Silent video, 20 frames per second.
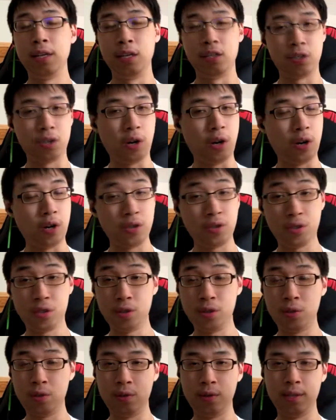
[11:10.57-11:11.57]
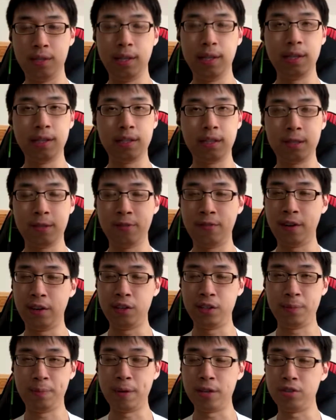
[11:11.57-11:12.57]
there's also this
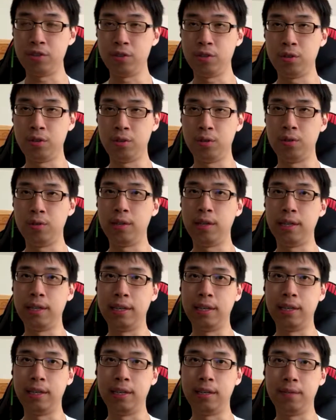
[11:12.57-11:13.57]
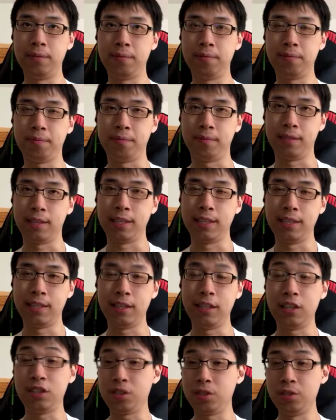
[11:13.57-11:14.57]
very special
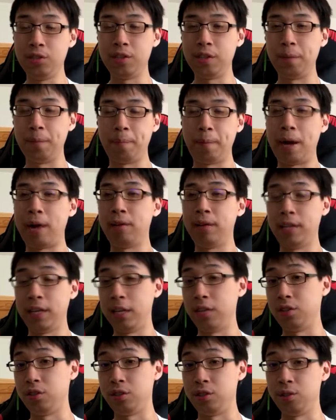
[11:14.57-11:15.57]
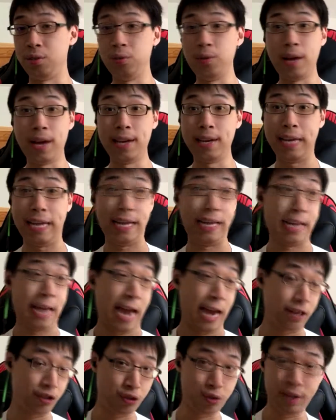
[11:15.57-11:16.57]
exclusive bow that they do, and they
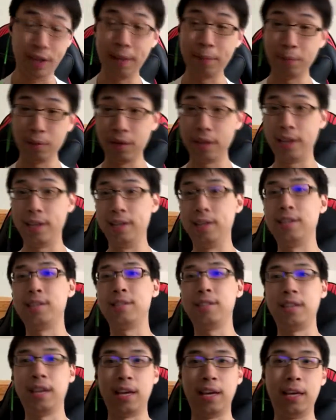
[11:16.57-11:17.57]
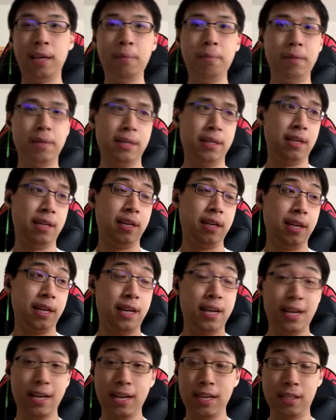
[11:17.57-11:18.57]
actually emulate in this game.
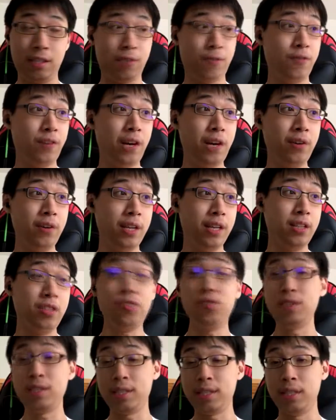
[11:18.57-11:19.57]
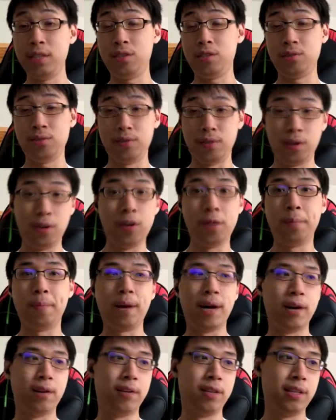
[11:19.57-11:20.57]
It's very interesting to know
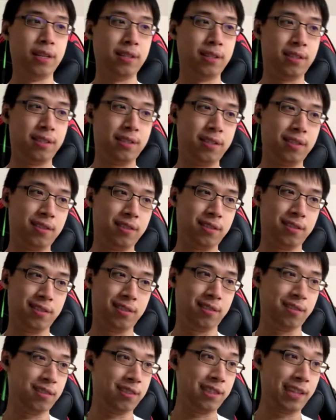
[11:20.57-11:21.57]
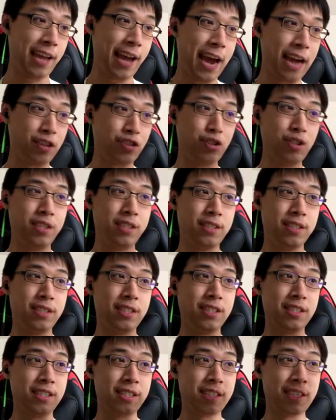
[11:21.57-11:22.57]
about. They actually
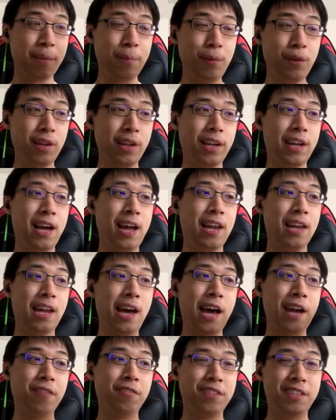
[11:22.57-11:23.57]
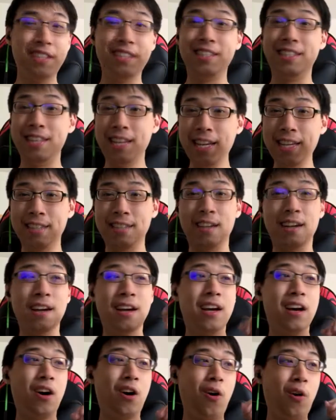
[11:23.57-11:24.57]
simulate a lot of these things,
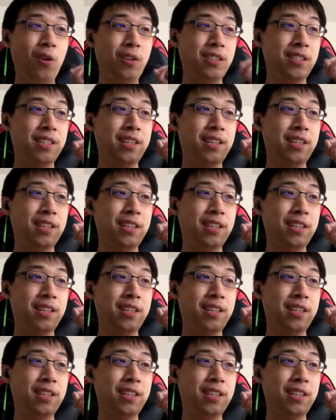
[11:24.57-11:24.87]
all these